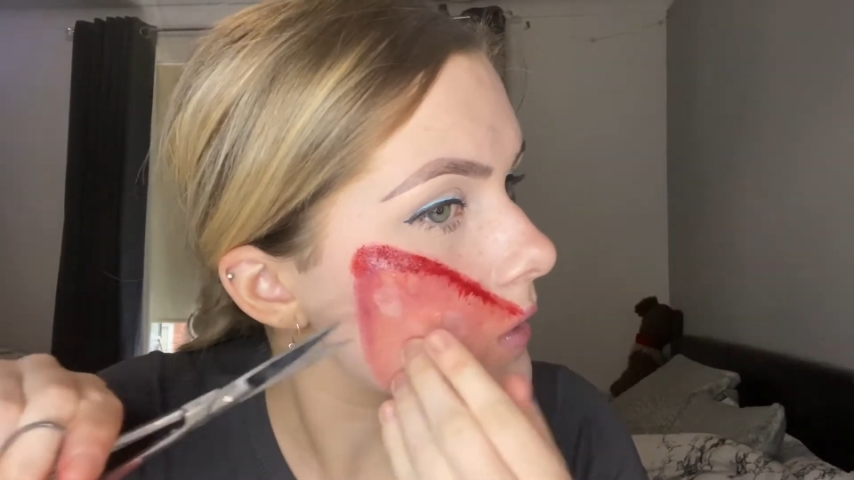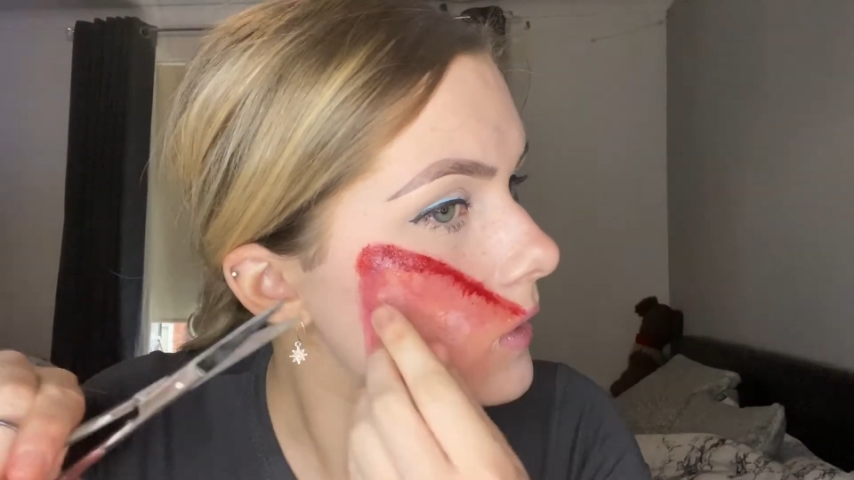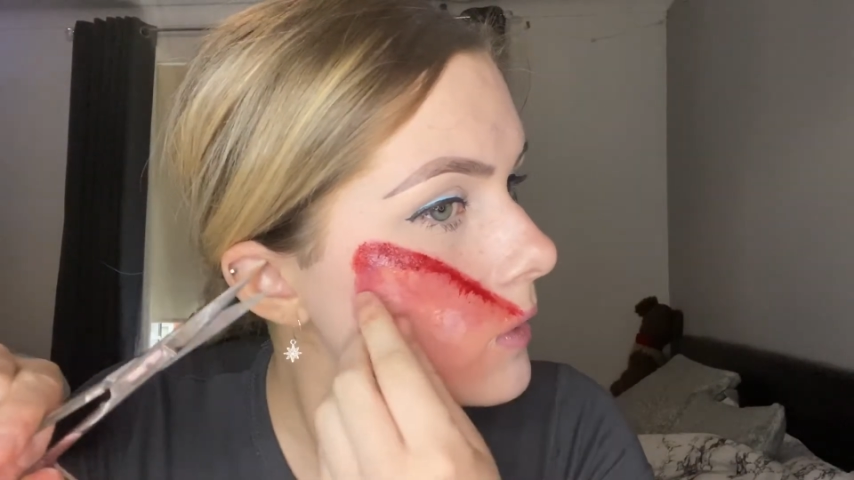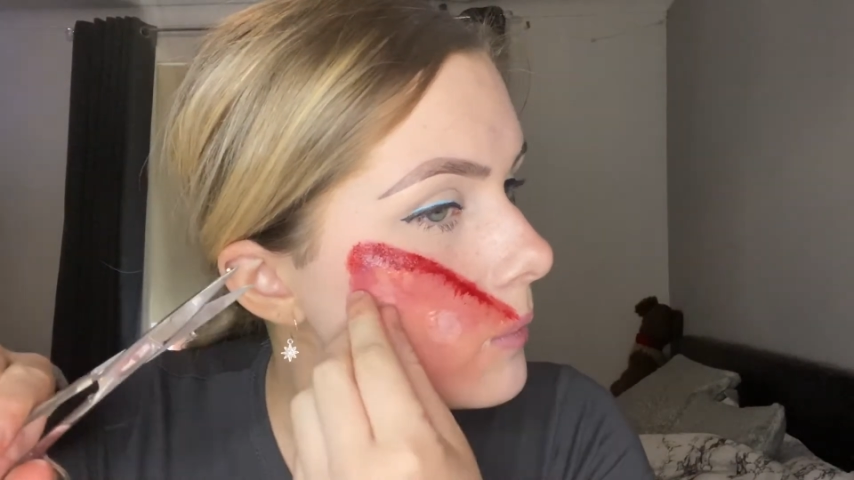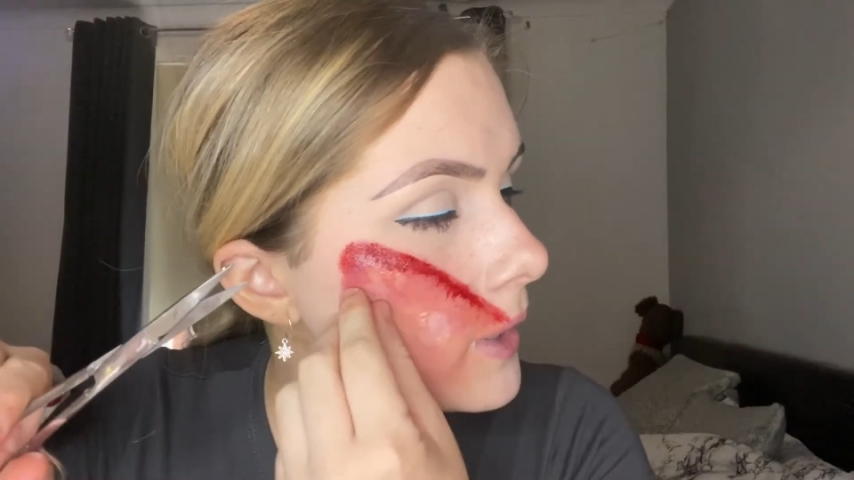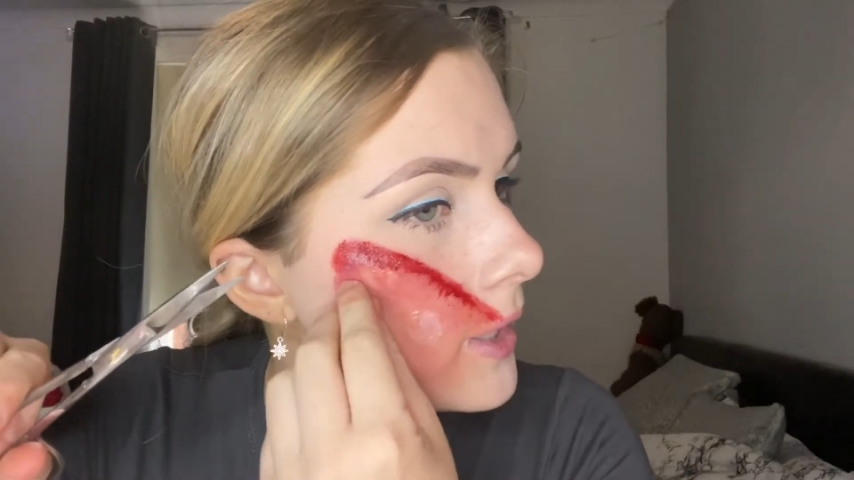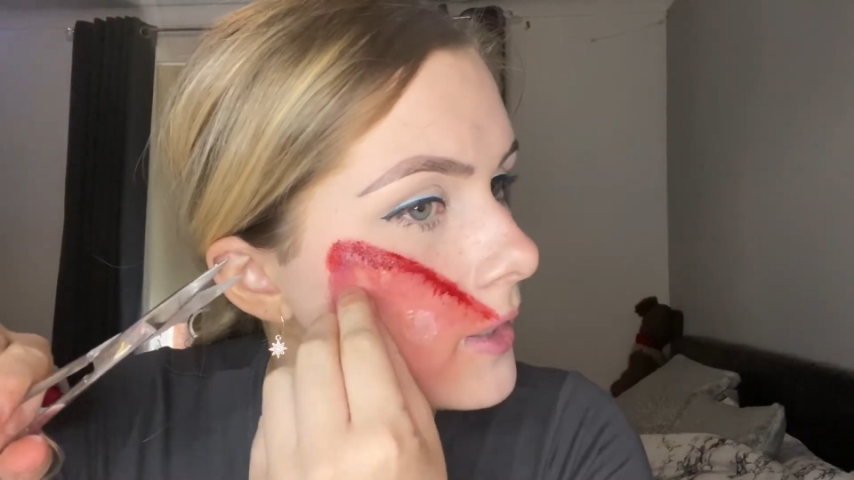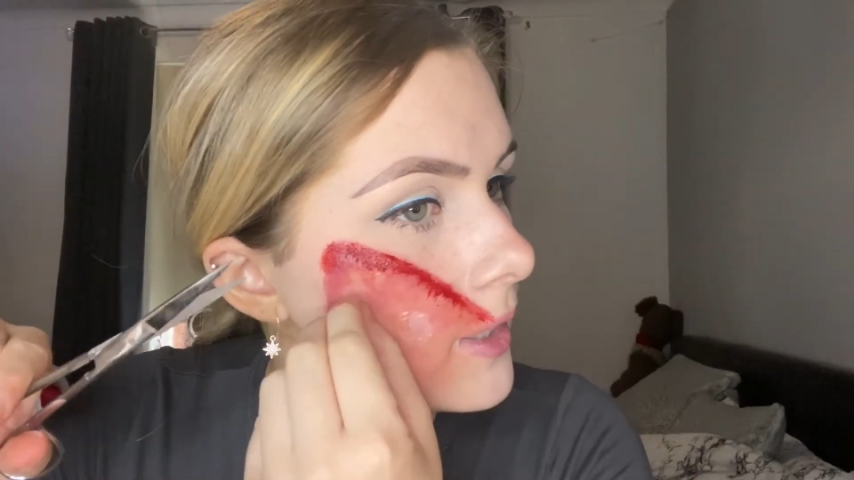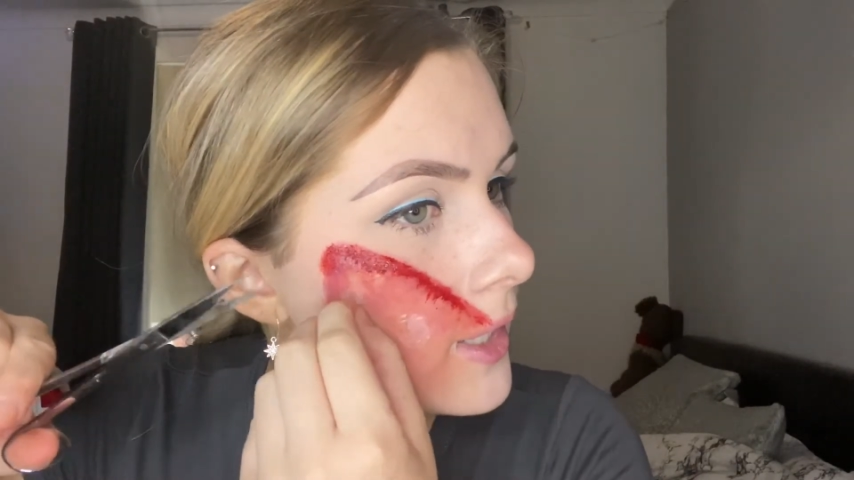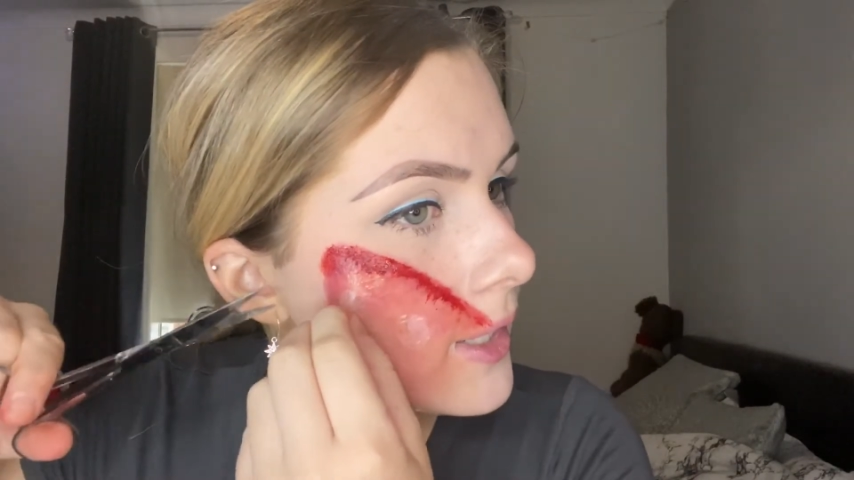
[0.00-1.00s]
away at
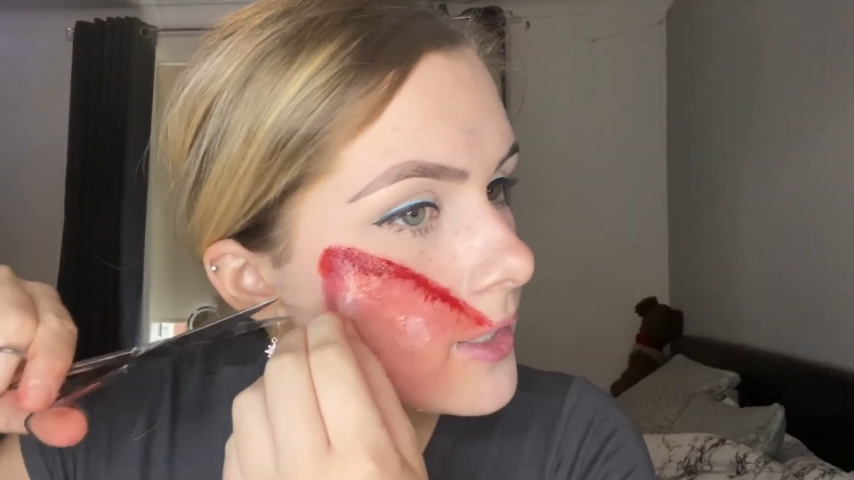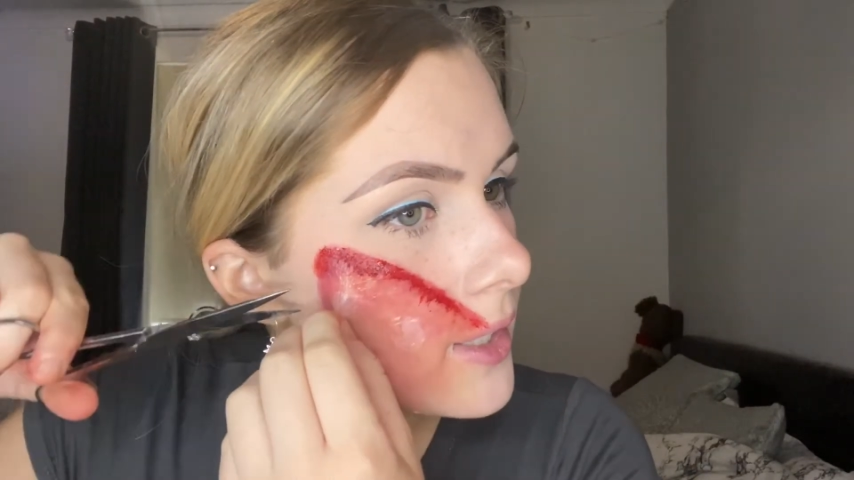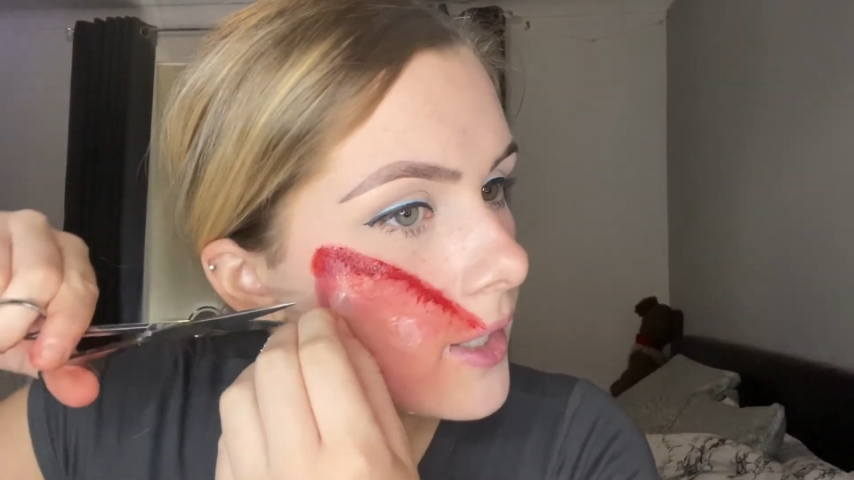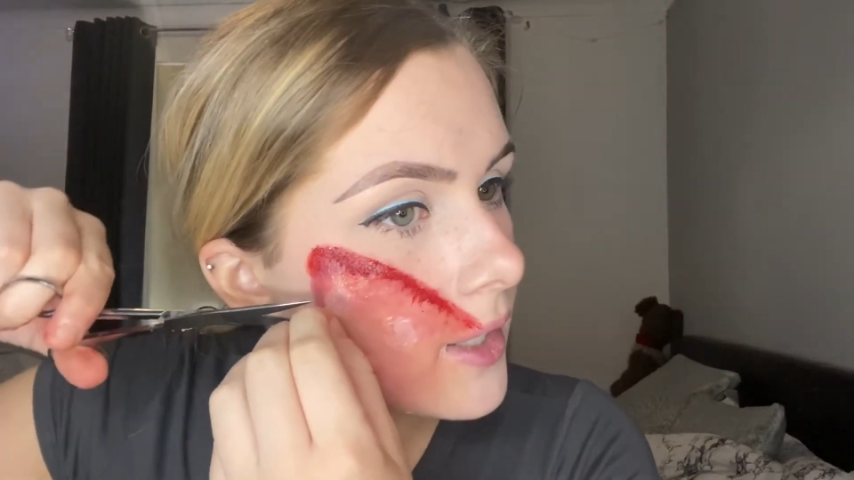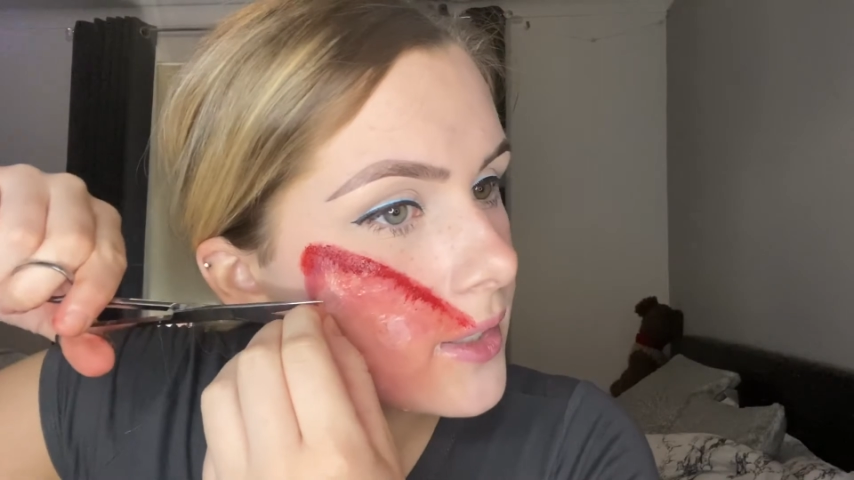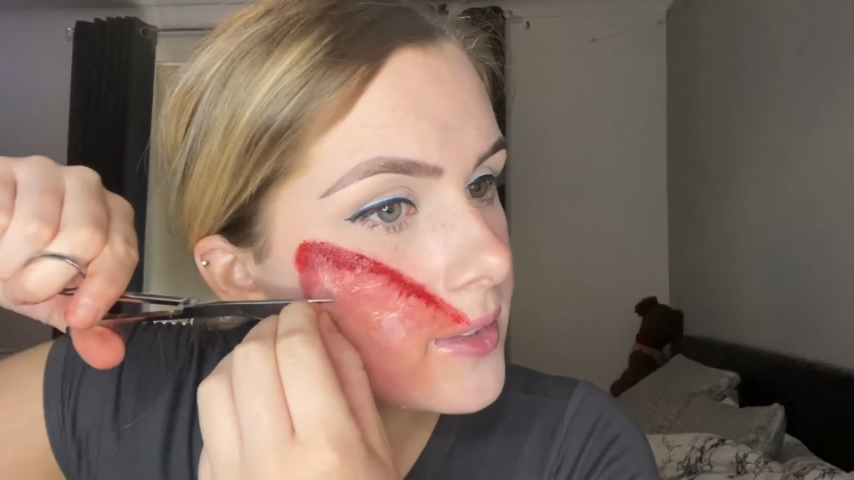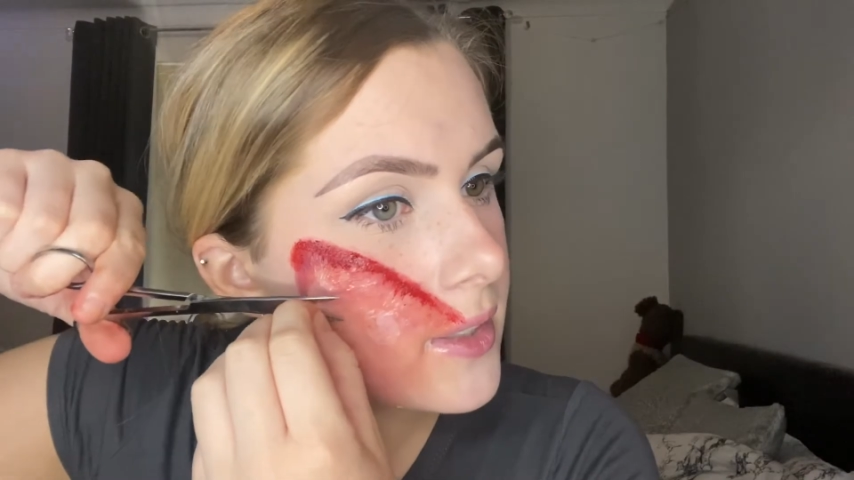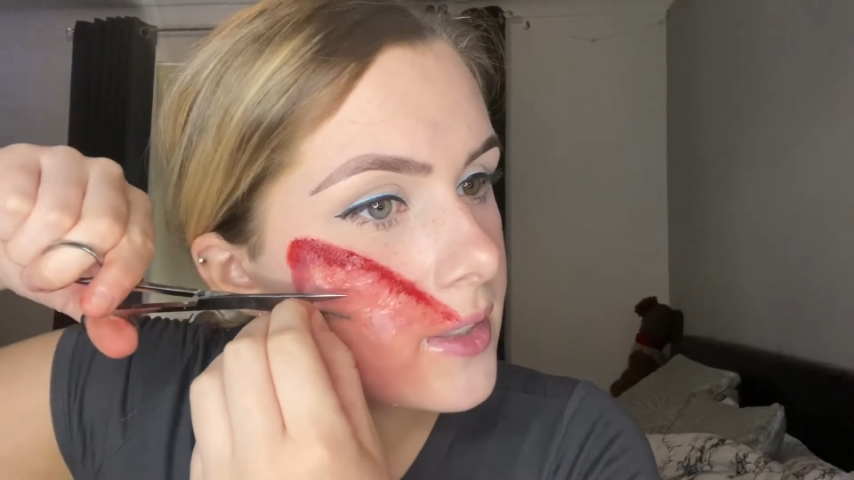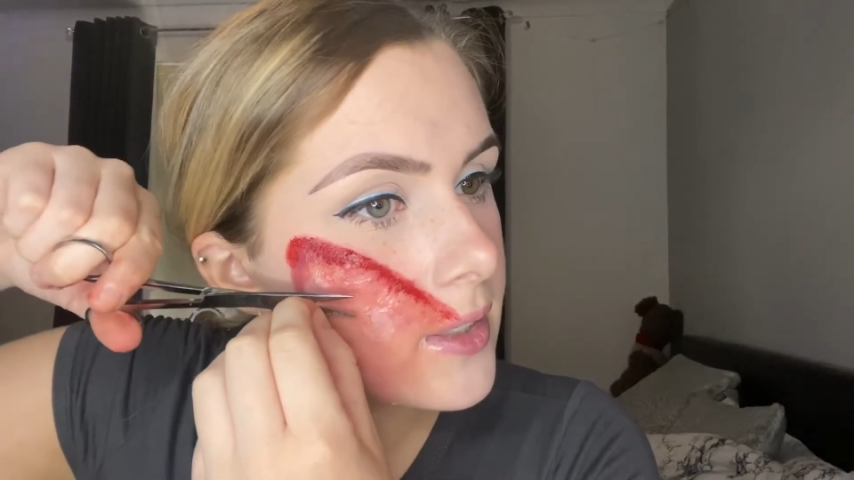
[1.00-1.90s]
the latex